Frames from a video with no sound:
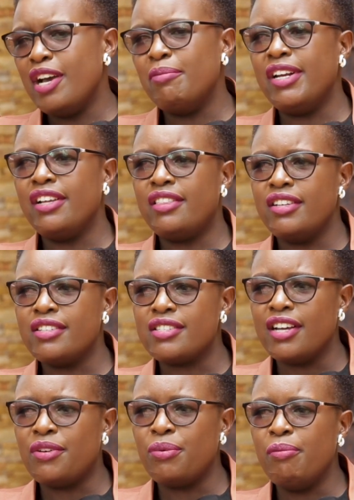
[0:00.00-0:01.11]
There are many things
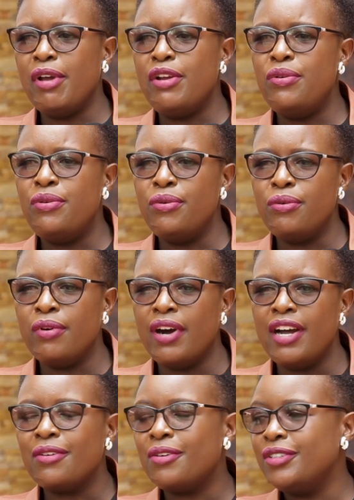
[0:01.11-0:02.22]
that women do
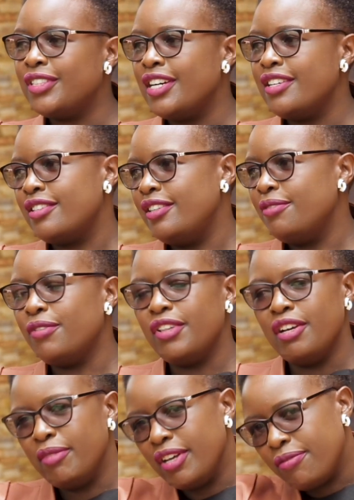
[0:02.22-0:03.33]
unconsciously. For
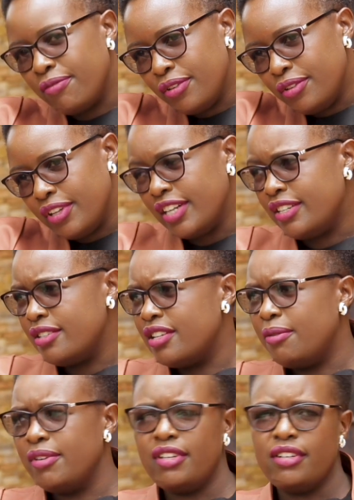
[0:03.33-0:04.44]
them, they feel, no, that is
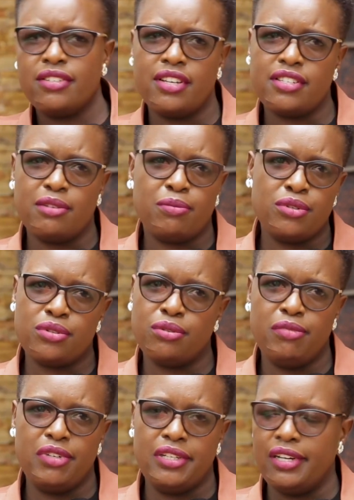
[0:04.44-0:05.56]
the way things are supposed to
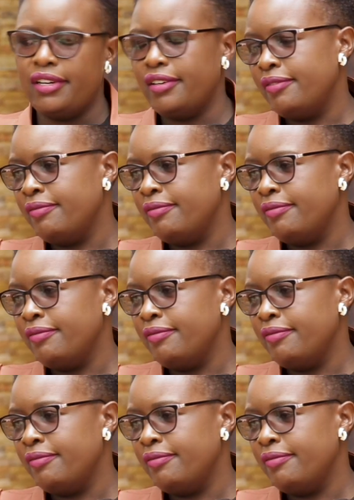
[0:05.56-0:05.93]
be done.